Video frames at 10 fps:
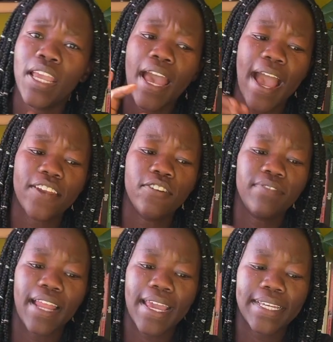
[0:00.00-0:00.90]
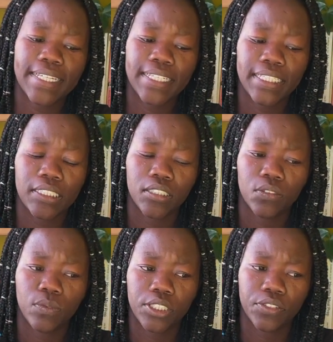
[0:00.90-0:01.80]
I don't like,
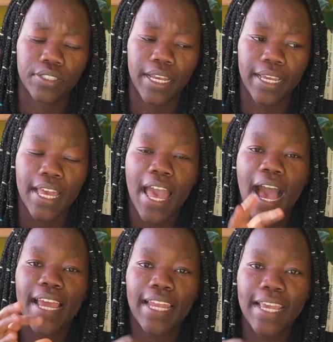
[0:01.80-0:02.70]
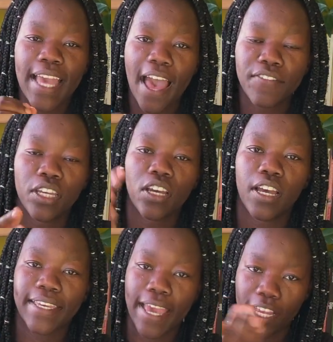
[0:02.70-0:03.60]
what don't I like? I like having a
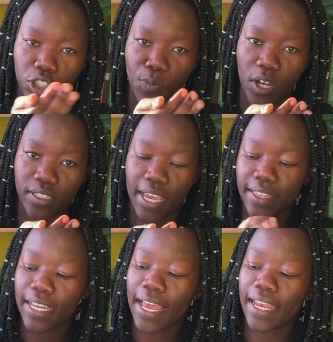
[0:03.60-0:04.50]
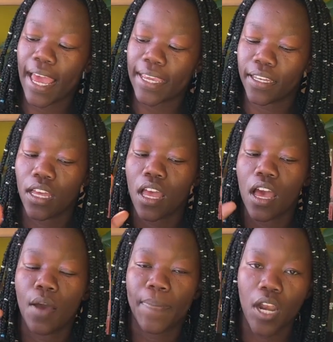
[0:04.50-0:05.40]
catch pot. I think I like
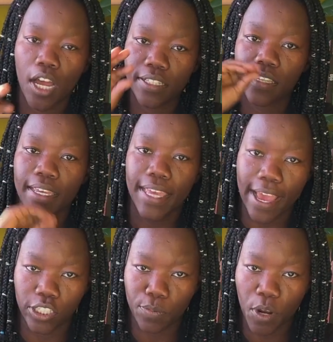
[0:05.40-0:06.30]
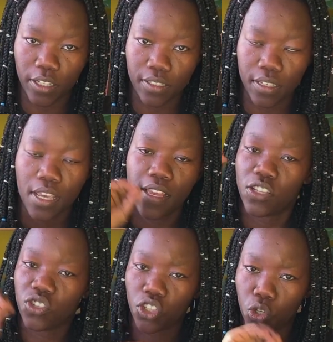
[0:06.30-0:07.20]
a planter catch pot
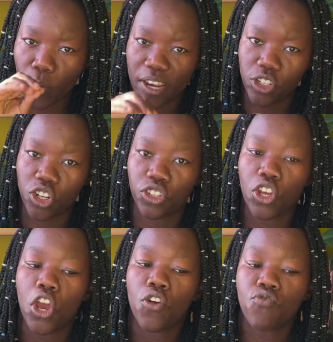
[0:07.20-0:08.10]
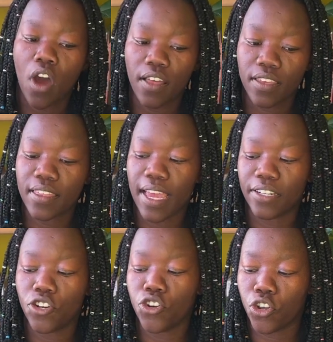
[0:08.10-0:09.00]
situation rather than a
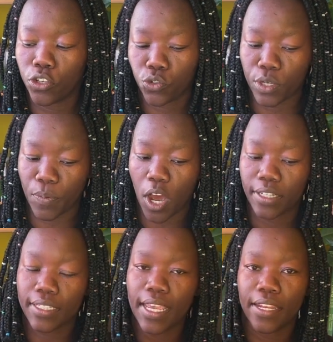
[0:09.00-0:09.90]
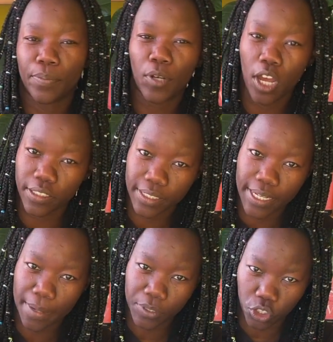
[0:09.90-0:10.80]
nursery pot in a planter
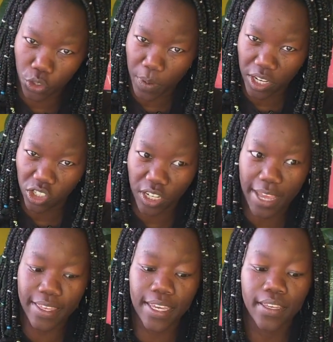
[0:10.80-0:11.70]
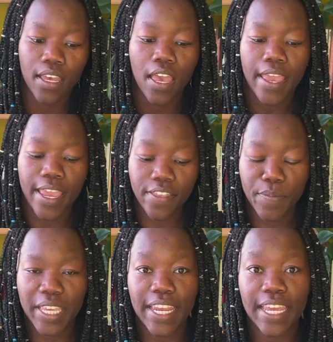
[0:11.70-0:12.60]
type situation. I think in the
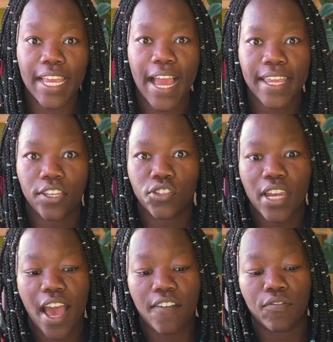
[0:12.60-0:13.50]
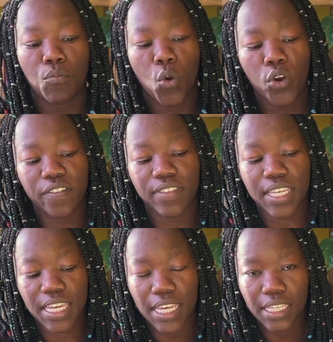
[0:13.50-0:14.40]
beginning I used to have more of
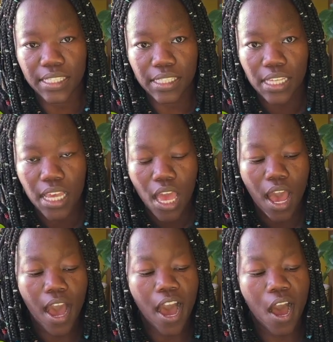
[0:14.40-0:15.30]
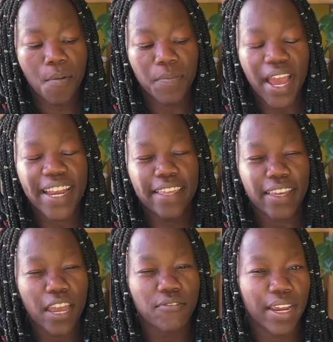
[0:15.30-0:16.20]
these, and I think
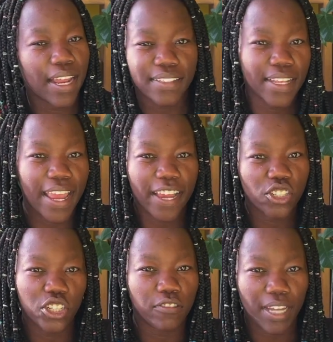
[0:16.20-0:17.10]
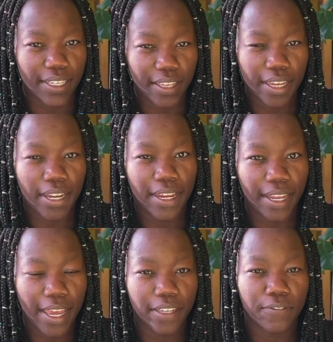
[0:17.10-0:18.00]
I realized that I actually don't like that. I
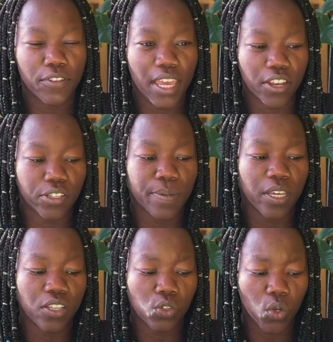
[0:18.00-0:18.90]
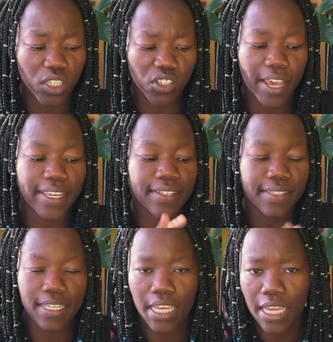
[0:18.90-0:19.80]
like for there to be a saucer so I can
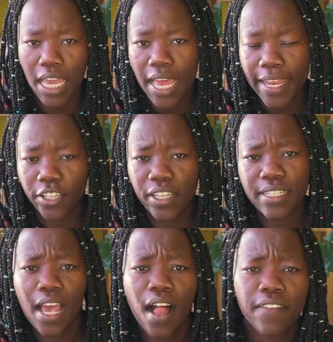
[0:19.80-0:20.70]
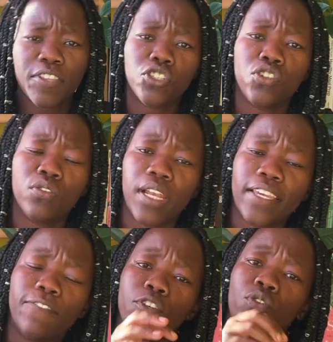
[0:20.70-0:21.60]
see, like you can tell if there's too, like
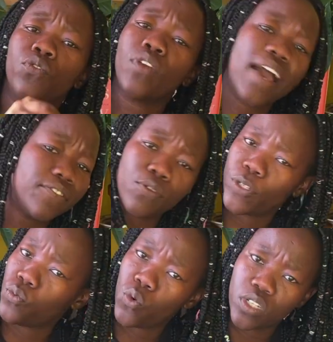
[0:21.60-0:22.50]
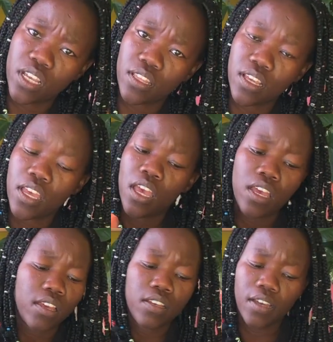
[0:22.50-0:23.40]
if you have too much water in the
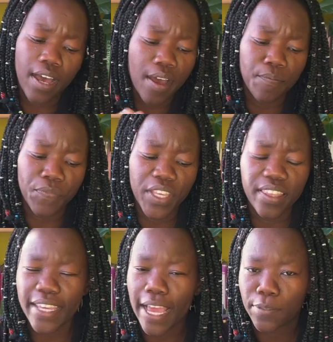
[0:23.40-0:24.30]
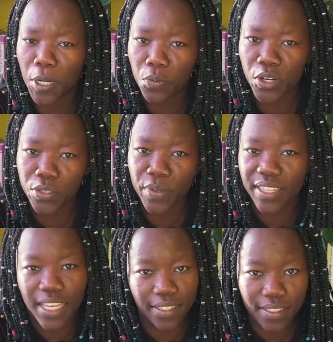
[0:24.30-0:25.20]
catch pot, whereas with
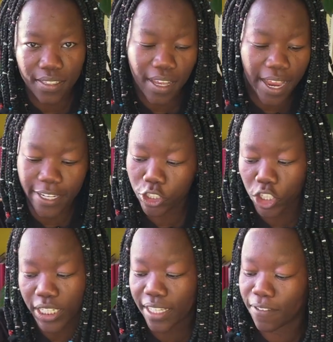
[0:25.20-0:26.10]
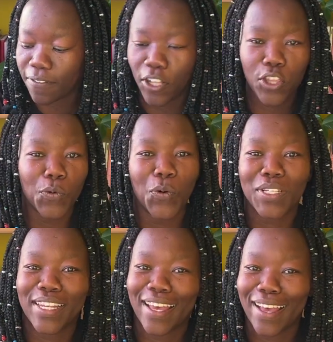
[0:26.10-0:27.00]
this I literally can fill the
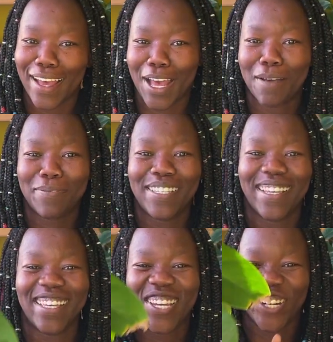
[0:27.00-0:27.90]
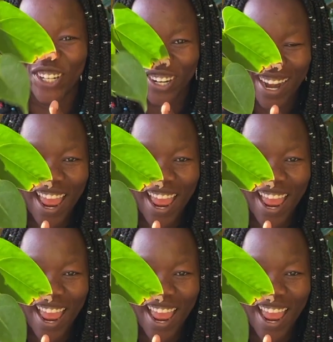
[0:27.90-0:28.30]
water up to here